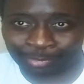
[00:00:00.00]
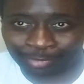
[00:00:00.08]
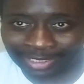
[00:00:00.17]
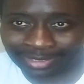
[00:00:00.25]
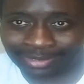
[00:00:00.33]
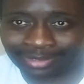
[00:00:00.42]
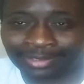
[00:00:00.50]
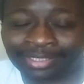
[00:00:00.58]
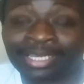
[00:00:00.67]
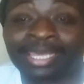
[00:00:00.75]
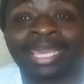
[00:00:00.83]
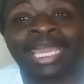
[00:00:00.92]
arrested.
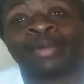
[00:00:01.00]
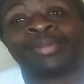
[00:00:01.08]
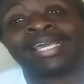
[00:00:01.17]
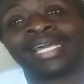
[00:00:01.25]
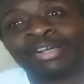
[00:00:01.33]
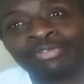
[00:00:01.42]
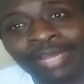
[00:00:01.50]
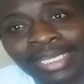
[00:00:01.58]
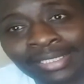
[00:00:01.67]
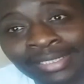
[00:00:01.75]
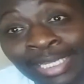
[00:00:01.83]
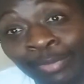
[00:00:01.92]
And when they got
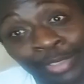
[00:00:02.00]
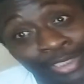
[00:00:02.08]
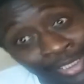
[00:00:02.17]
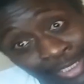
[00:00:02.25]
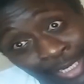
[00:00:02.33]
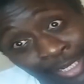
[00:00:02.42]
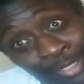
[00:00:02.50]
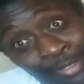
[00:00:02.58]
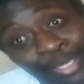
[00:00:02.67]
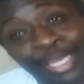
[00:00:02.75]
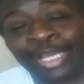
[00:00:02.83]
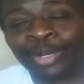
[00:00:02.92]
arrested, they went to jail.
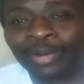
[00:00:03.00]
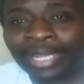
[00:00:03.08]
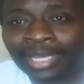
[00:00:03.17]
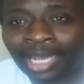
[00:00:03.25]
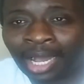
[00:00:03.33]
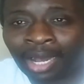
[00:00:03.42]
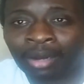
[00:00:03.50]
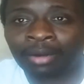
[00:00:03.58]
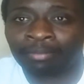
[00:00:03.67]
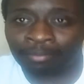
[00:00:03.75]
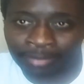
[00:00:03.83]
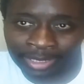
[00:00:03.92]
And who they called?
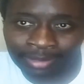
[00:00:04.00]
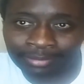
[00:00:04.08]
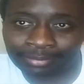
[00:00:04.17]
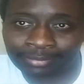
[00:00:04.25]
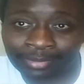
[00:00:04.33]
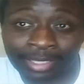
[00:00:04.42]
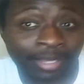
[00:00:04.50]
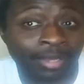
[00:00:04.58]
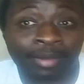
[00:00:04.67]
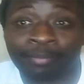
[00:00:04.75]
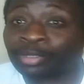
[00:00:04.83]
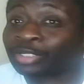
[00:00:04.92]
Me.
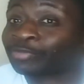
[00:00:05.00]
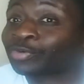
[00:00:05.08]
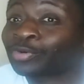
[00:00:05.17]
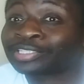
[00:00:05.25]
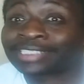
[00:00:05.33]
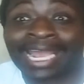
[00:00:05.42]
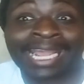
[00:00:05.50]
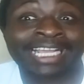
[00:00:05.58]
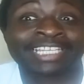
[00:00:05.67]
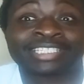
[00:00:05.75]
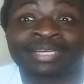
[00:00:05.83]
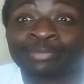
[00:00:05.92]
But of course, I ain't
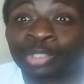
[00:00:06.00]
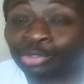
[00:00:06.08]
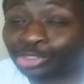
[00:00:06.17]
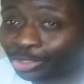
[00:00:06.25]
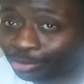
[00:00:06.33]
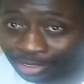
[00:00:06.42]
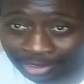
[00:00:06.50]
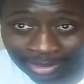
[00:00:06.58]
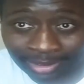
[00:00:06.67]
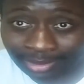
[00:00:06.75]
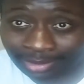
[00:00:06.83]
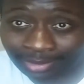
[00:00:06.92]
accept no
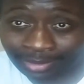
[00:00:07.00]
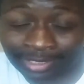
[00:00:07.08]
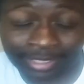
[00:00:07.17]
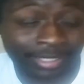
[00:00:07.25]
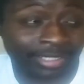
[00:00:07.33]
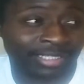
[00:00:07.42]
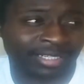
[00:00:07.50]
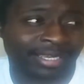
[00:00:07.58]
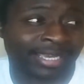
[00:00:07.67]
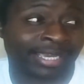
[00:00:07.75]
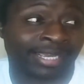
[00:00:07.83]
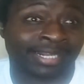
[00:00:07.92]
charges.
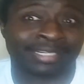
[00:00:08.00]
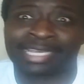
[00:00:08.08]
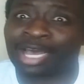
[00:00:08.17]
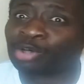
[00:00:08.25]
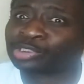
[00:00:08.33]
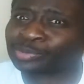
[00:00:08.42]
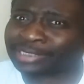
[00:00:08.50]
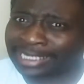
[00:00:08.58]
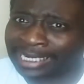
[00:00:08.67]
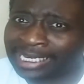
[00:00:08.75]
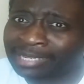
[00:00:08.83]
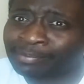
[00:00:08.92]
And they also was
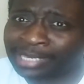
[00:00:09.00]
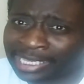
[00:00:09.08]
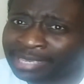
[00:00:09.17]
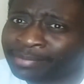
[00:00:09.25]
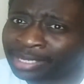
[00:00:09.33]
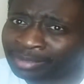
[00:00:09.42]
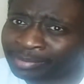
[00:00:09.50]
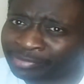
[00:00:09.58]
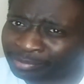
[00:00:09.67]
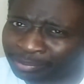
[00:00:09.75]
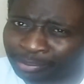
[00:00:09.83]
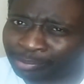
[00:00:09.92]
emailing me
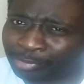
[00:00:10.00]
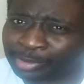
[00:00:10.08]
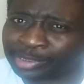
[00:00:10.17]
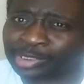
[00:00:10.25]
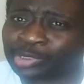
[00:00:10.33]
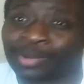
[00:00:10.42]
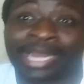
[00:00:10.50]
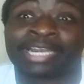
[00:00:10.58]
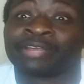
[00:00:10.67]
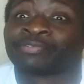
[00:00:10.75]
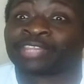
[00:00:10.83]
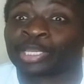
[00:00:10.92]
from prison too. I
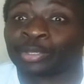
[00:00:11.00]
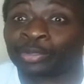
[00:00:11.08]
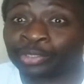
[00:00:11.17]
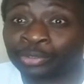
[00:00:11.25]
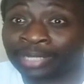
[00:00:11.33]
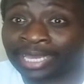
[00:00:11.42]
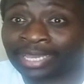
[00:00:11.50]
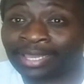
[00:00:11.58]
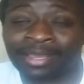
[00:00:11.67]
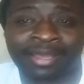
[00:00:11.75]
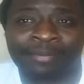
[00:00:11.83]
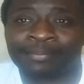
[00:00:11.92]
didn't even think you can do that.
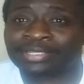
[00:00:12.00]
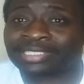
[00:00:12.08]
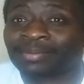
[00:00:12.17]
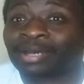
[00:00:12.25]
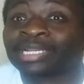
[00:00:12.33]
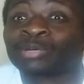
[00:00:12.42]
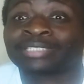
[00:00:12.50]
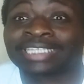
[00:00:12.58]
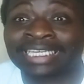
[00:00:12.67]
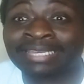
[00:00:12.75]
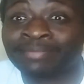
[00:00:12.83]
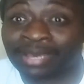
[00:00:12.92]
But somehow they was
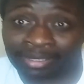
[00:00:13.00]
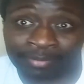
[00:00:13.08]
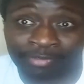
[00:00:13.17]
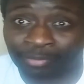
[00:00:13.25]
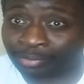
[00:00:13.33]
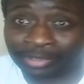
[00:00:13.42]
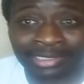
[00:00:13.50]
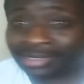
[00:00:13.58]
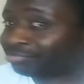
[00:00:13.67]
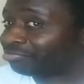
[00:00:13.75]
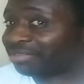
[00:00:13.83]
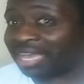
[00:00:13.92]
emailing me from prison.
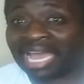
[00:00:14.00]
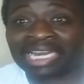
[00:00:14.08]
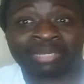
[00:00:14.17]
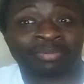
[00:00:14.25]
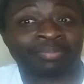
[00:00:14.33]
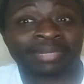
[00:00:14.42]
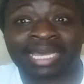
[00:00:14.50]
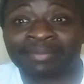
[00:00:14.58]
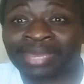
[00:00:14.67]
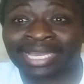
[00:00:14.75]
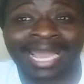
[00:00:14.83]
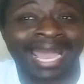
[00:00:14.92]
I didn't reply
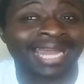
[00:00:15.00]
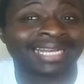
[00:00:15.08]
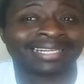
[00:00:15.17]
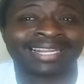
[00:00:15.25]
back. I